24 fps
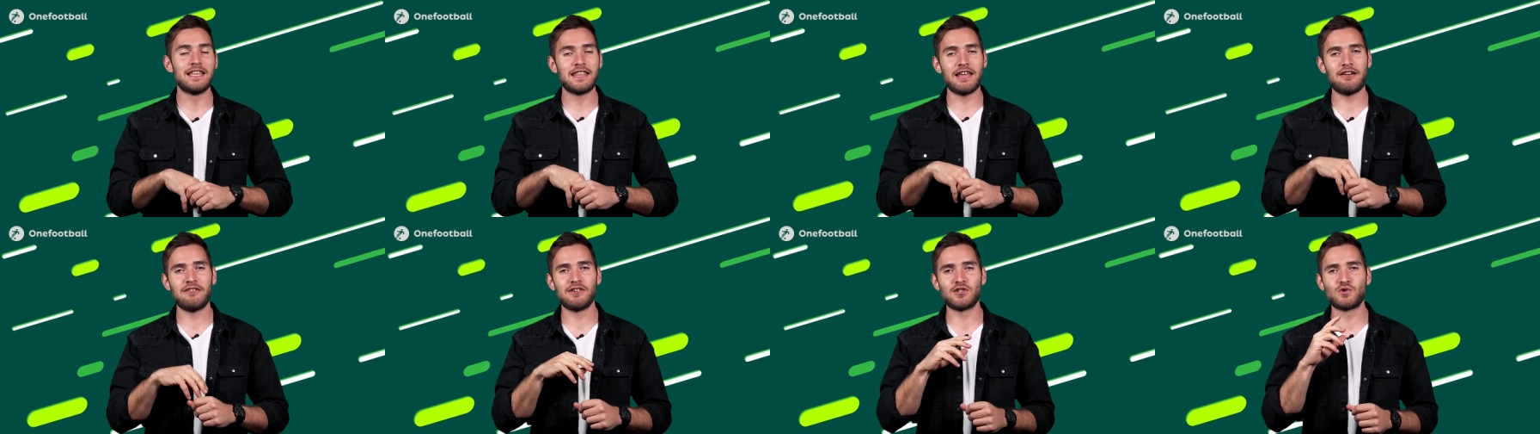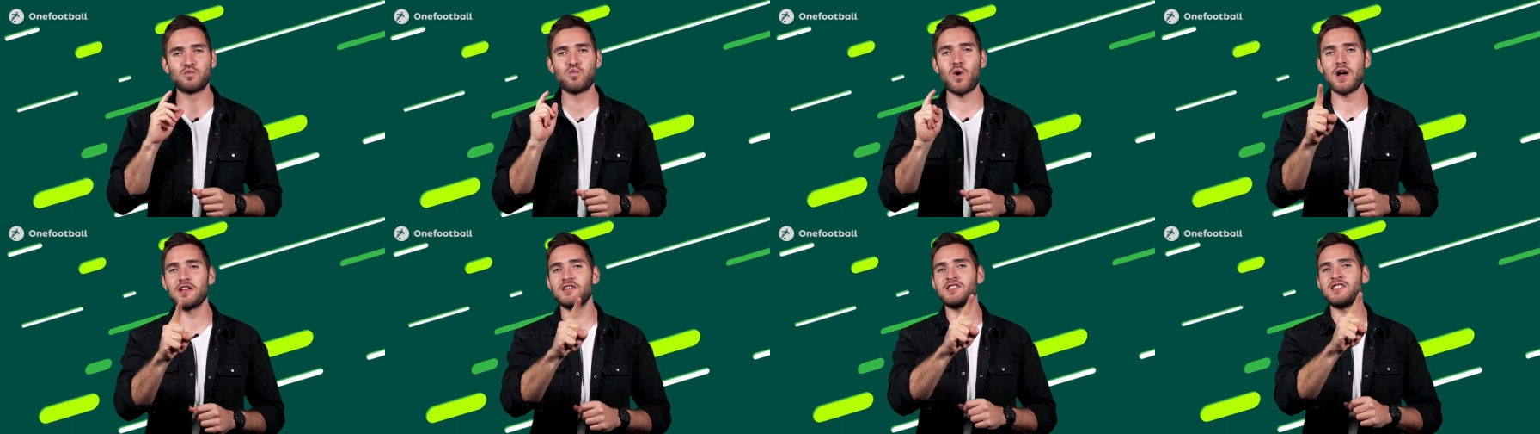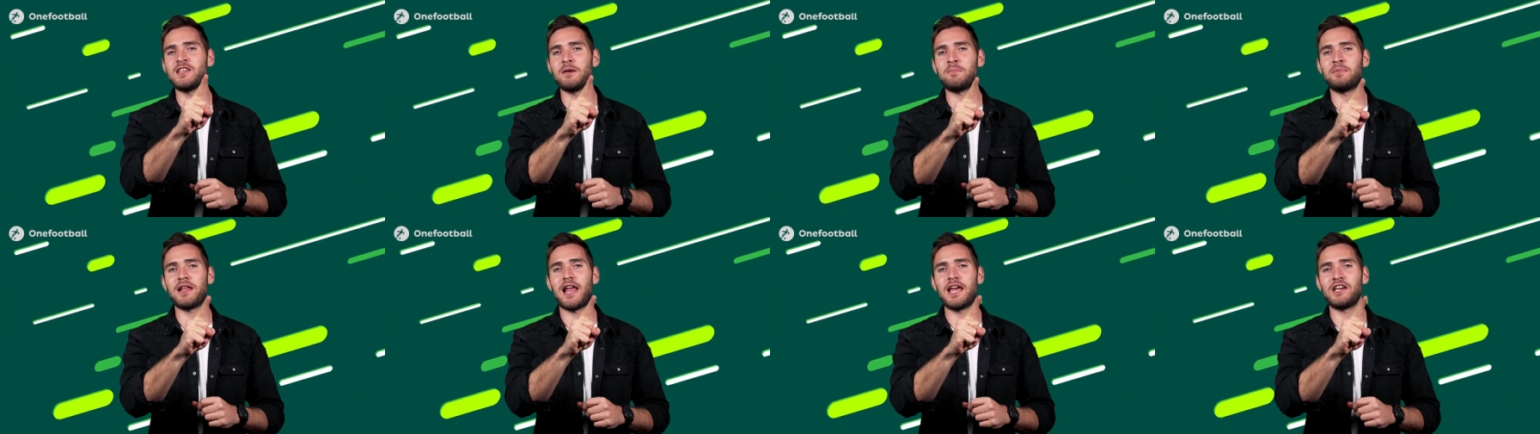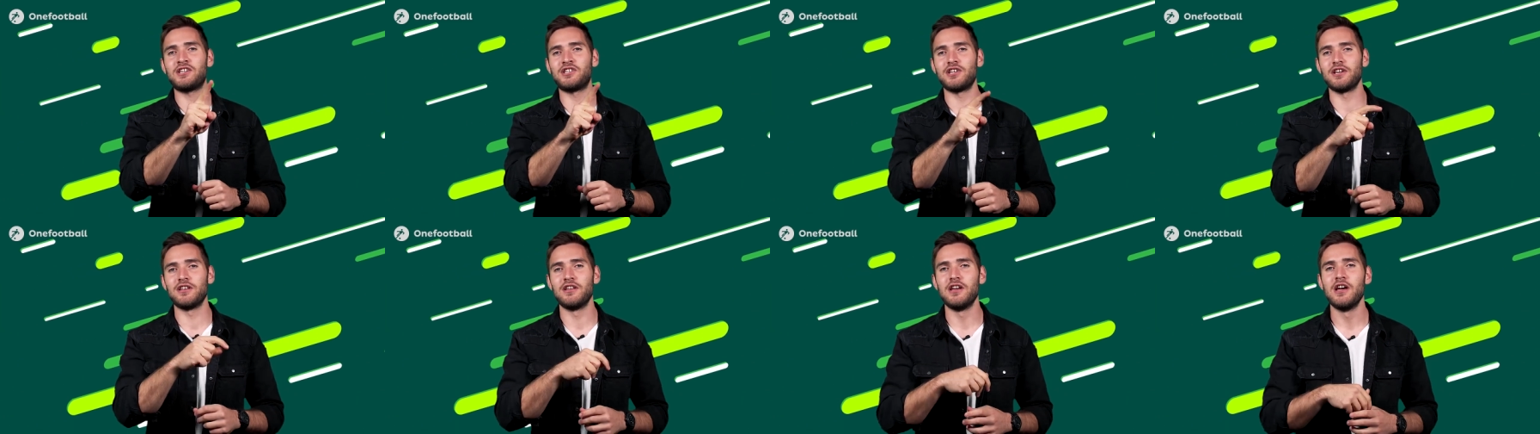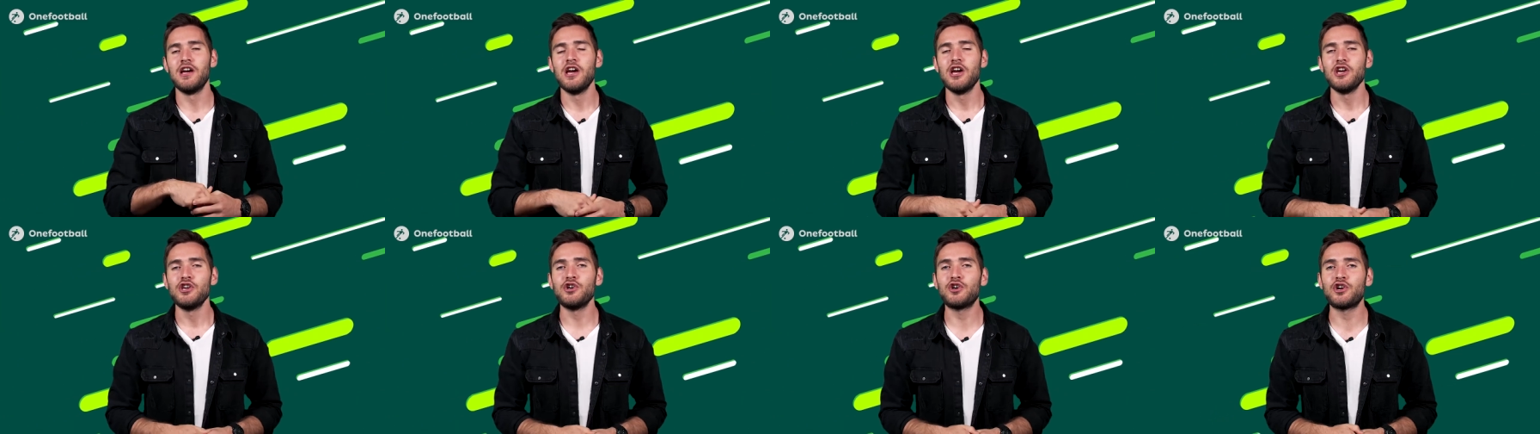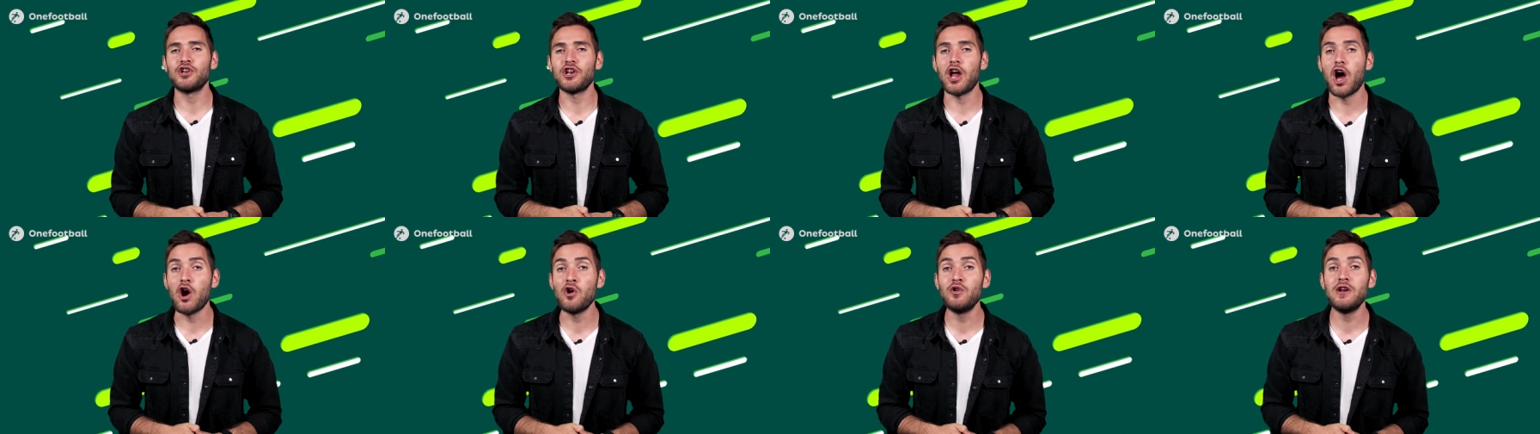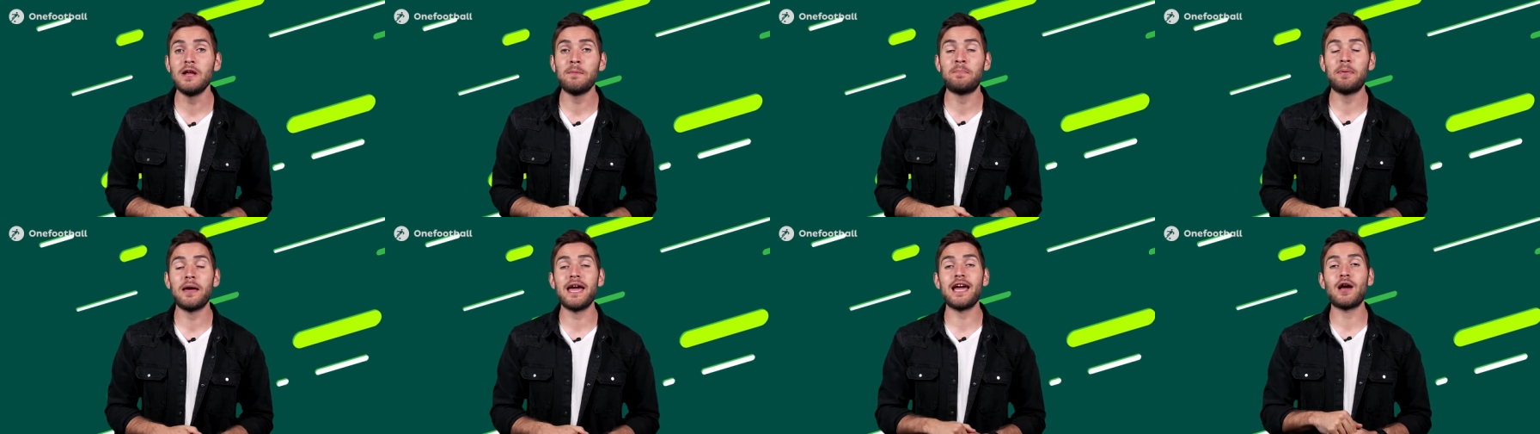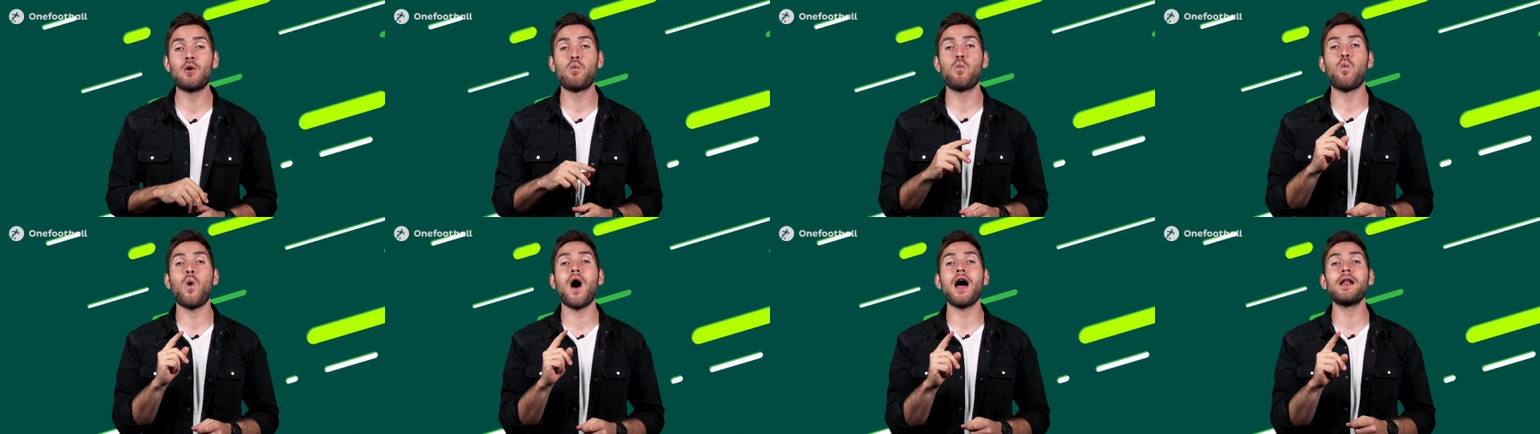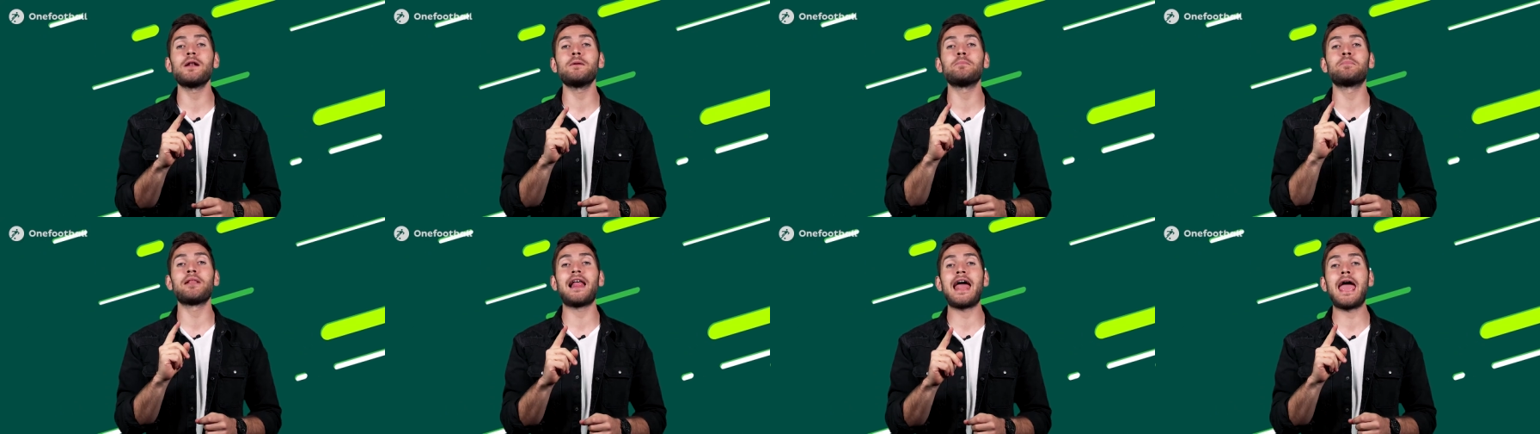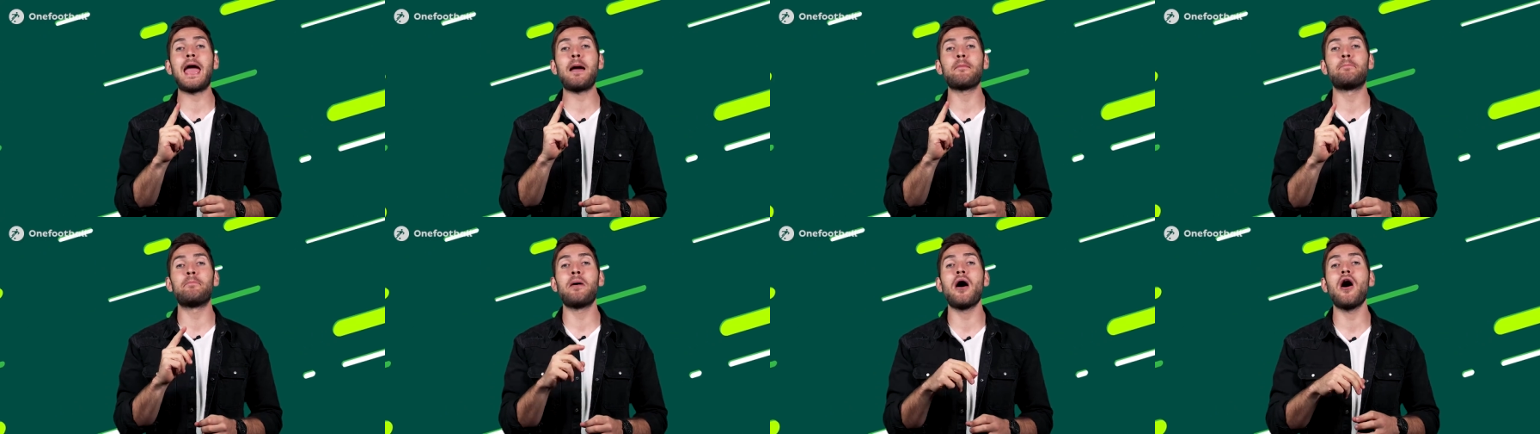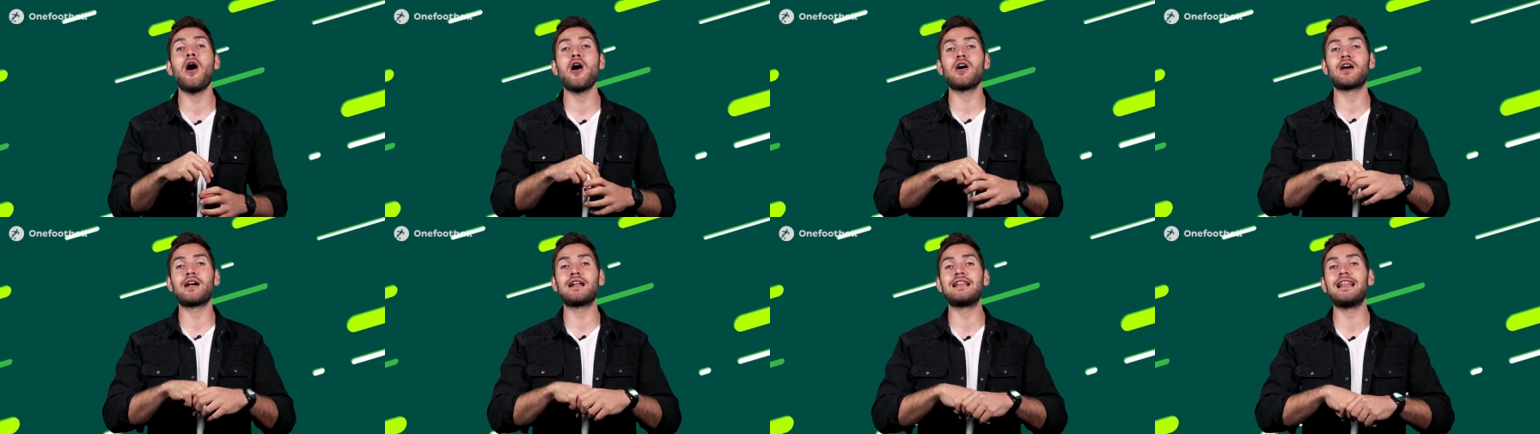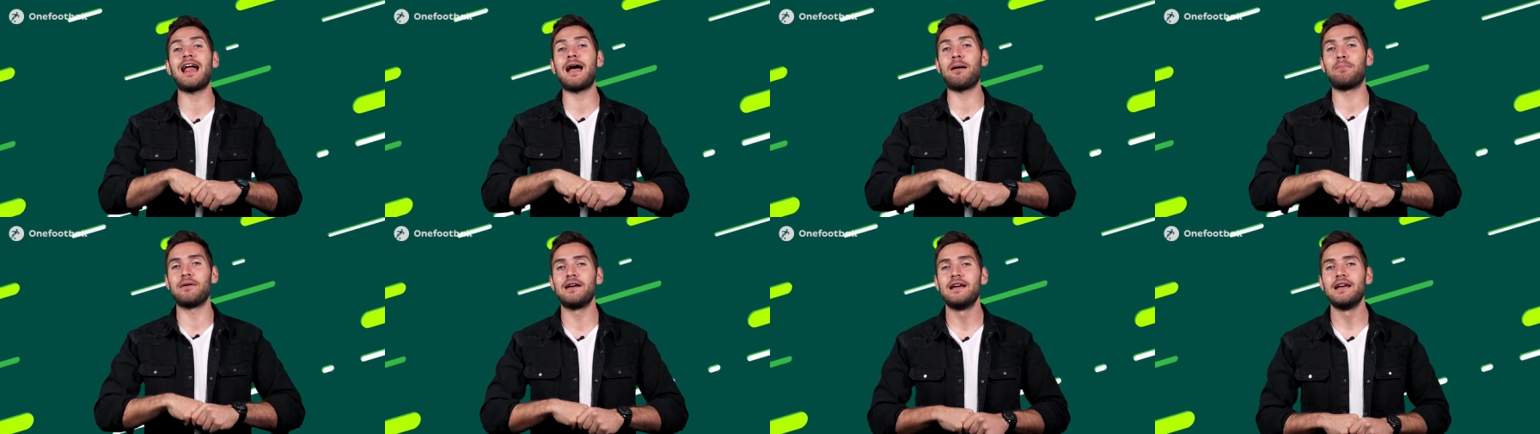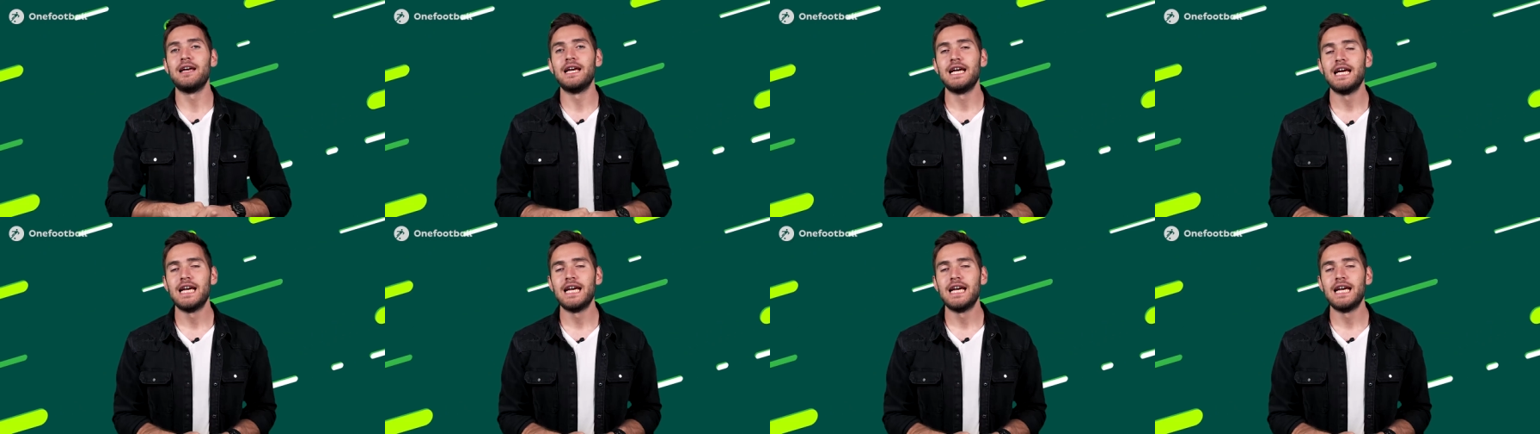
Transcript: There is one stipulation you can only pick one player per club.